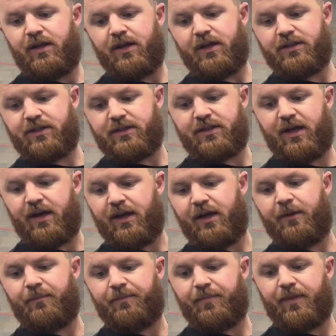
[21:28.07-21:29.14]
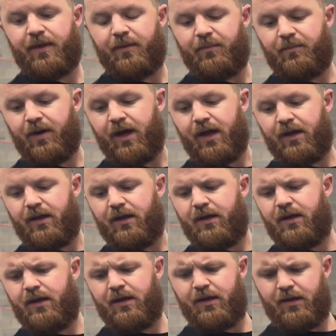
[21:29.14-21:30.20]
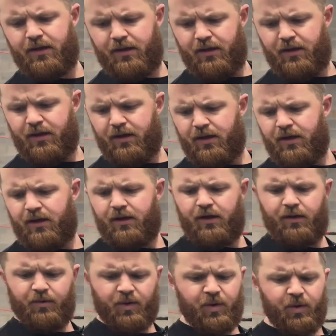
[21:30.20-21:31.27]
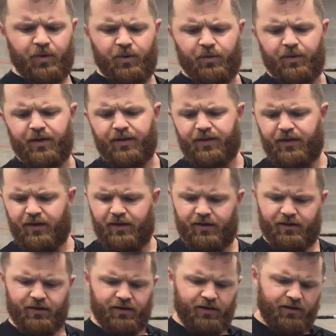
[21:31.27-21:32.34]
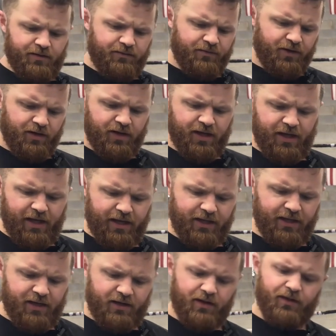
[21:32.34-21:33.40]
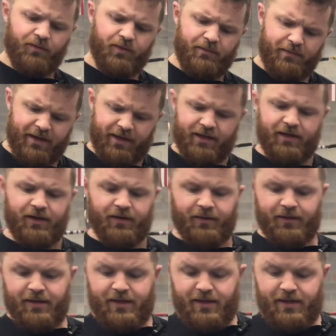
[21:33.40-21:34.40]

That's just how I am. But they were cool with figuring out how to get another one back here.